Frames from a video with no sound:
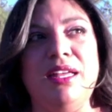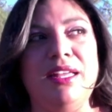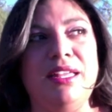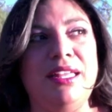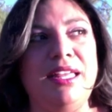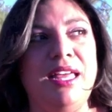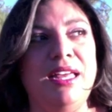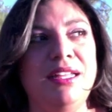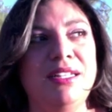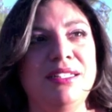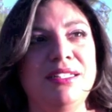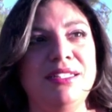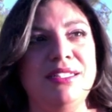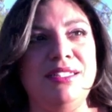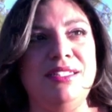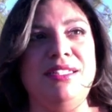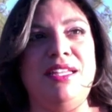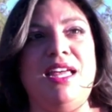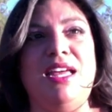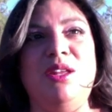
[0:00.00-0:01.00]
can't
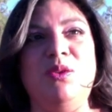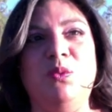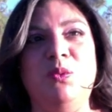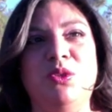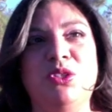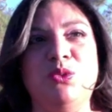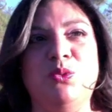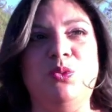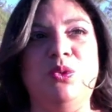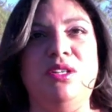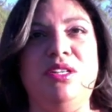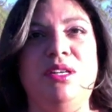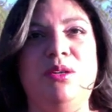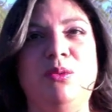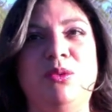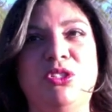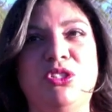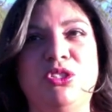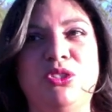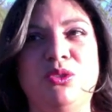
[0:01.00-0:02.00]
decide which one I
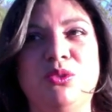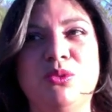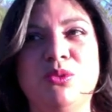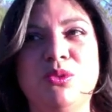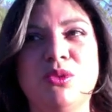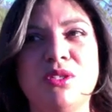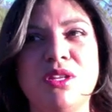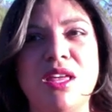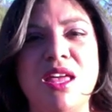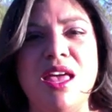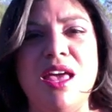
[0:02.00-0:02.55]
would choose